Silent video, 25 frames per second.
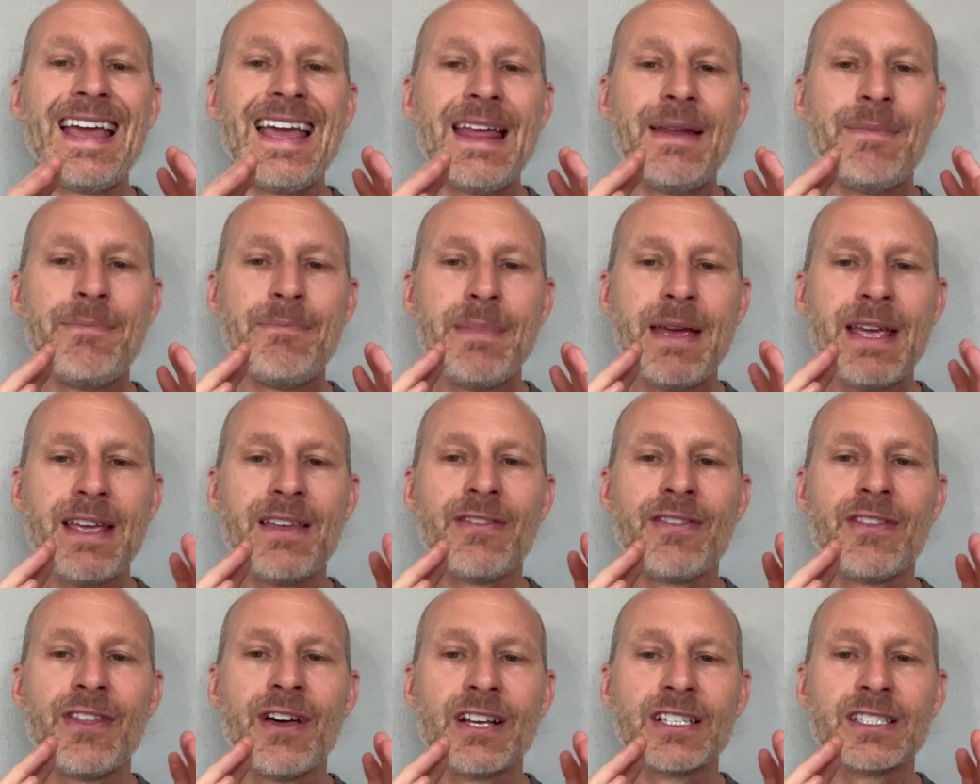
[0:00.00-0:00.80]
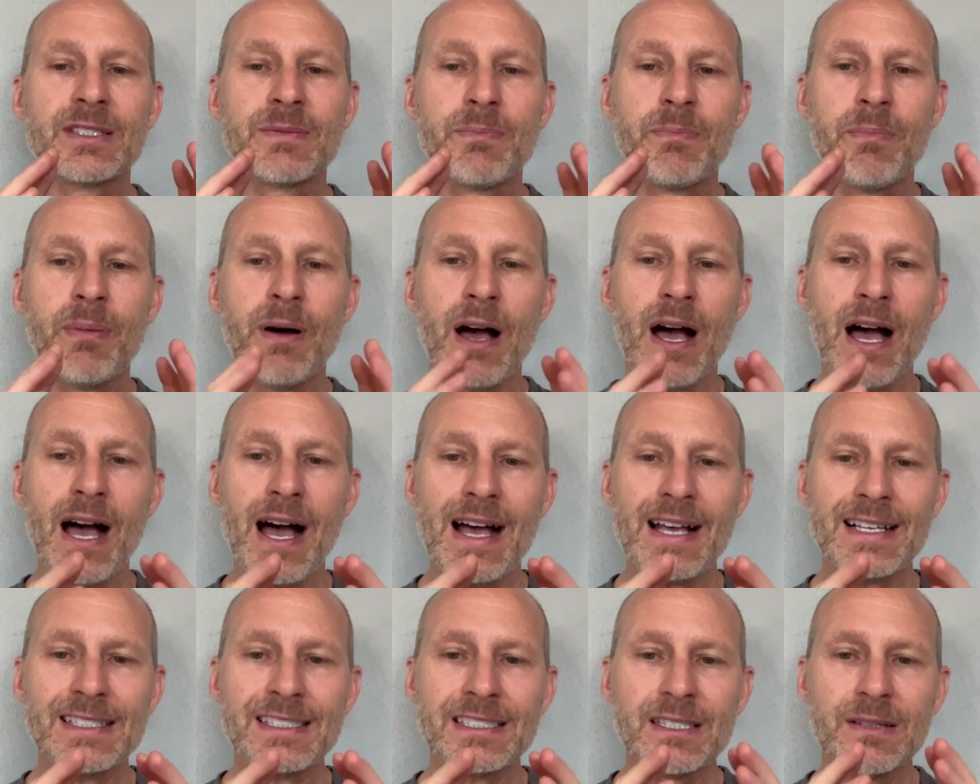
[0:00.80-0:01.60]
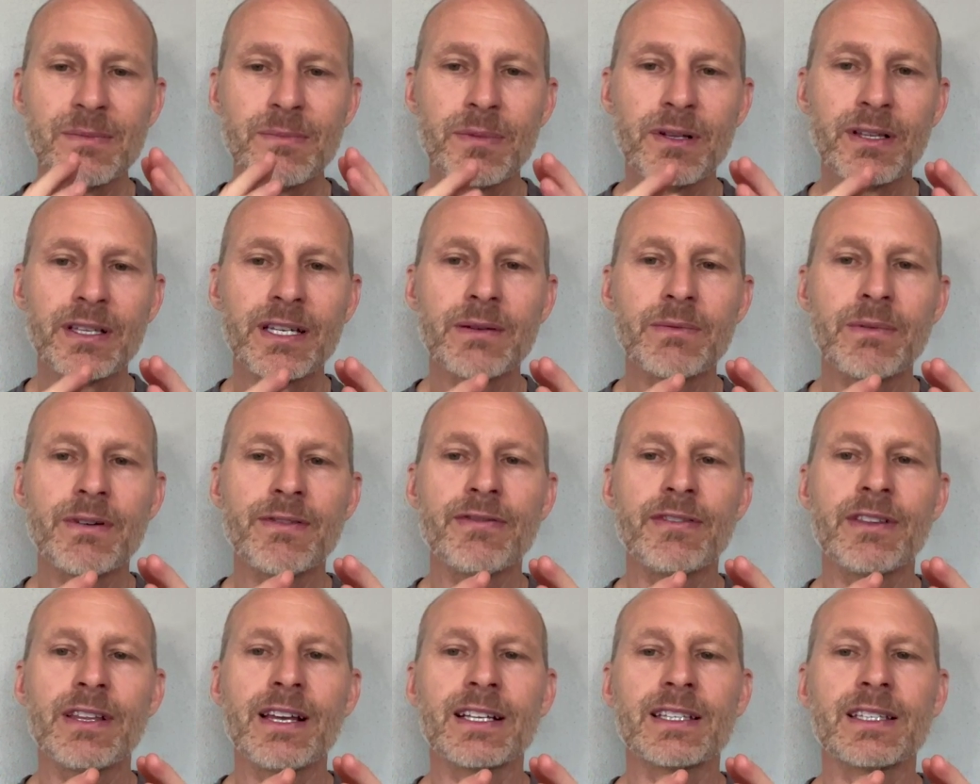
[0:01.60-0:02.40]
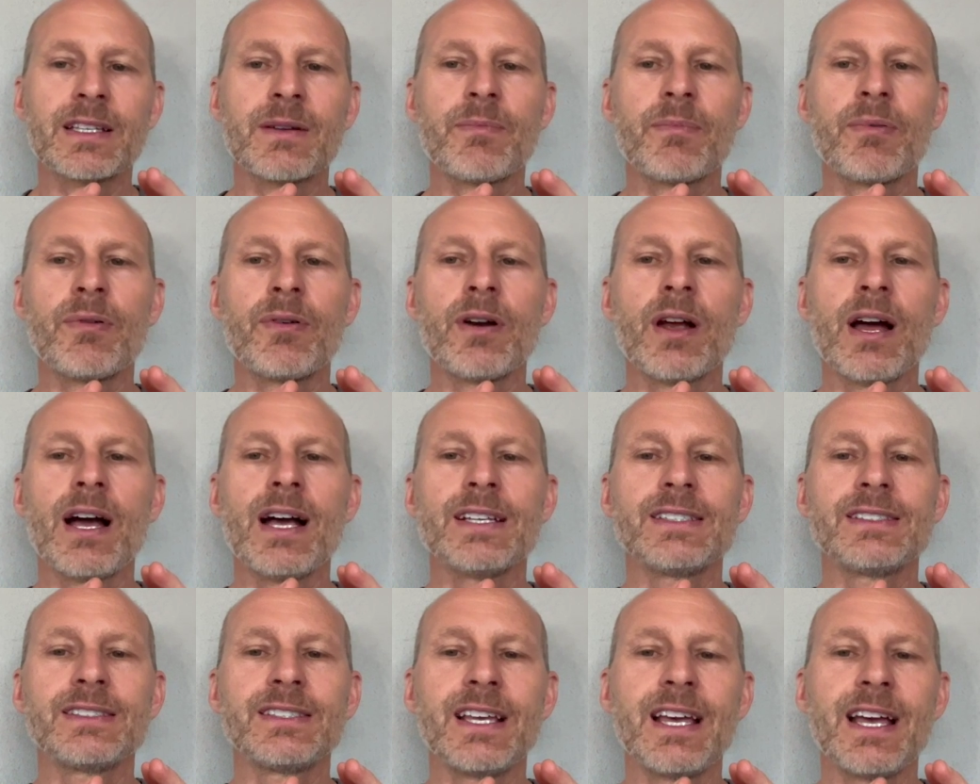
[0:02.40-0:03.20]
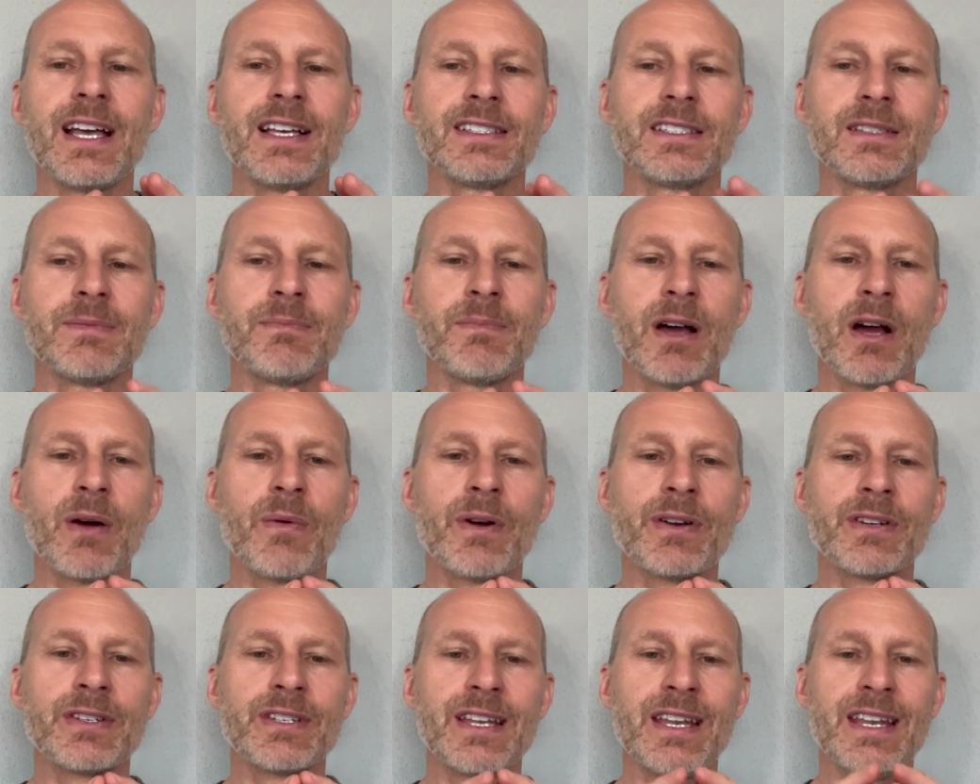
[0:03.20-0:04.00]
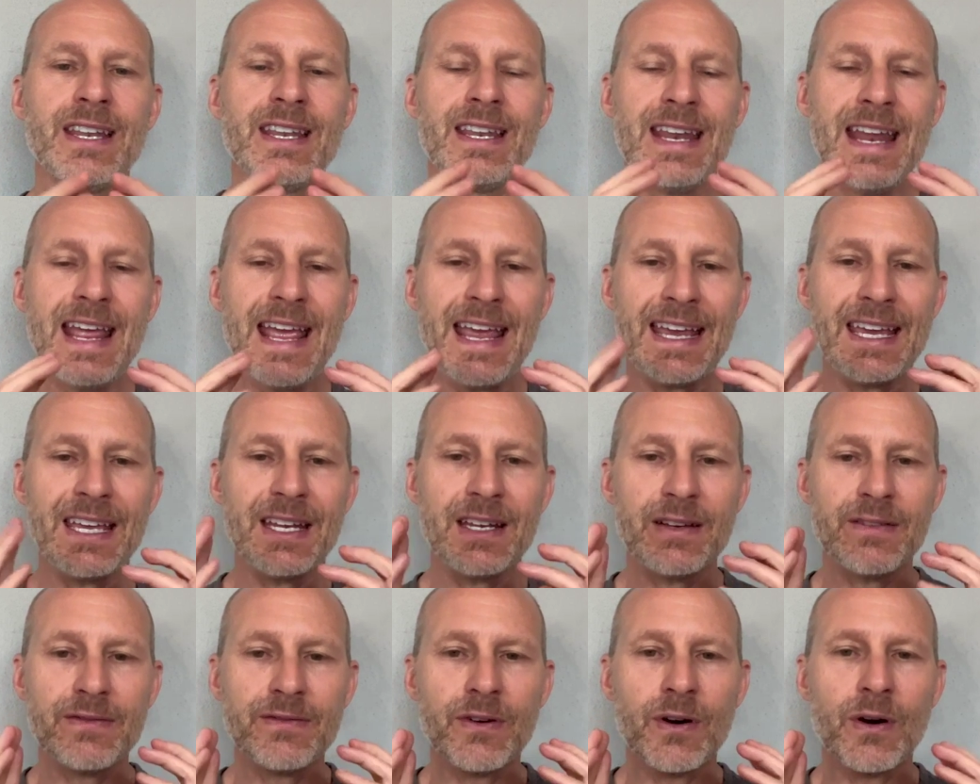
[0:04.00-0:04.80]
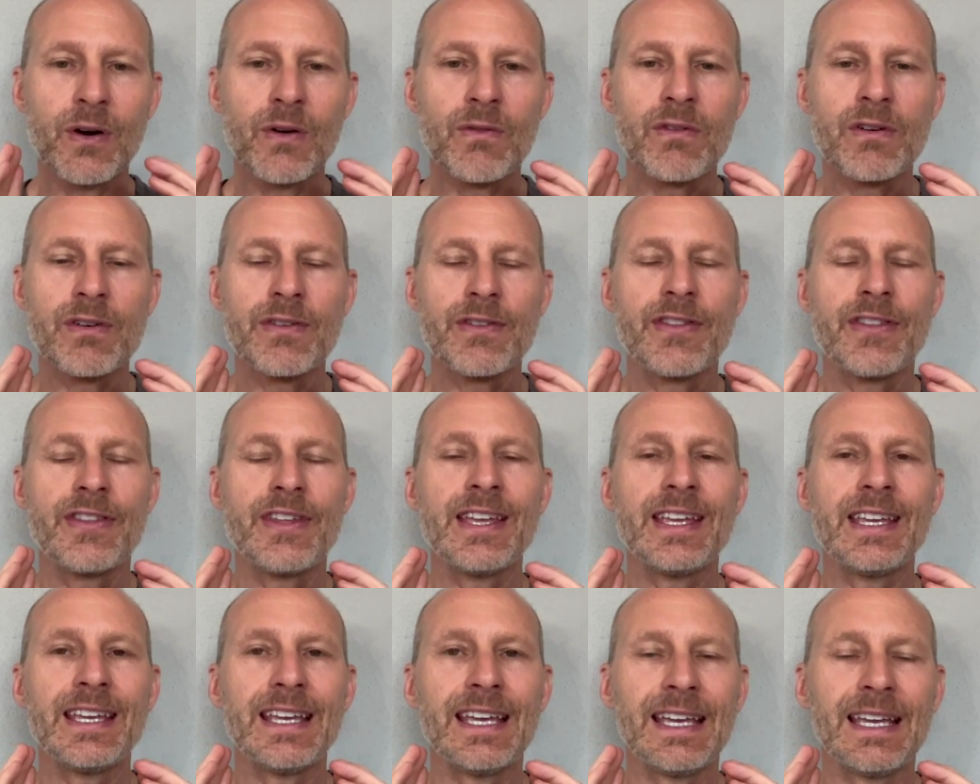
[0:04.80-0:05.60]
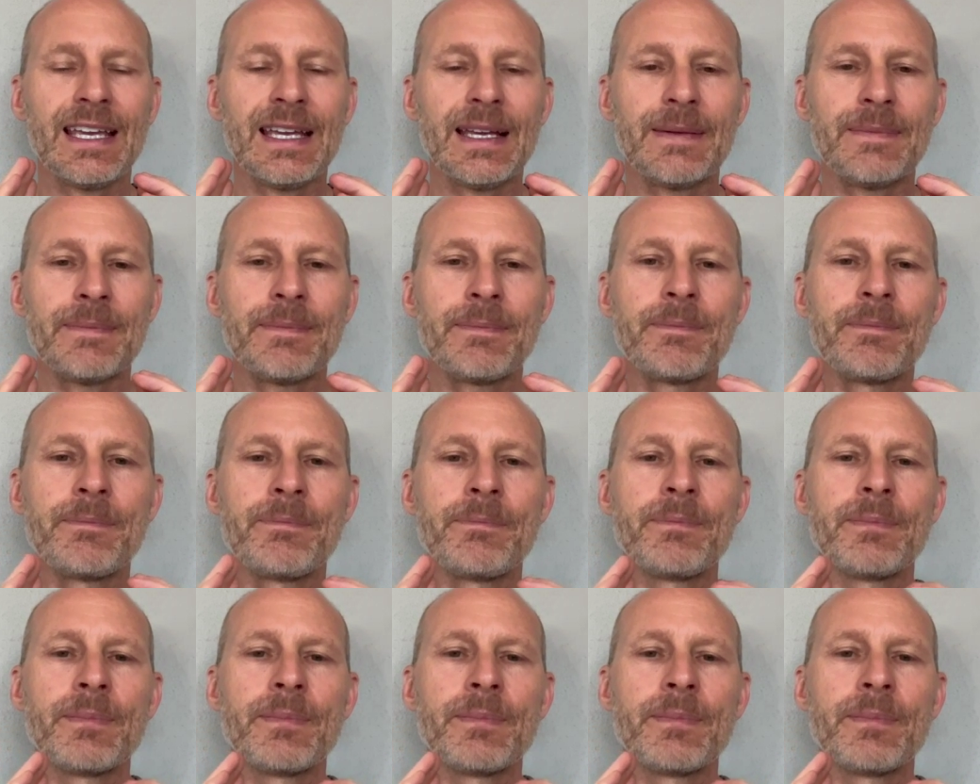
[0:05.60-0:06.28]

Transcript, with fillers: and may thus possibly reflect the process by which negative overthinking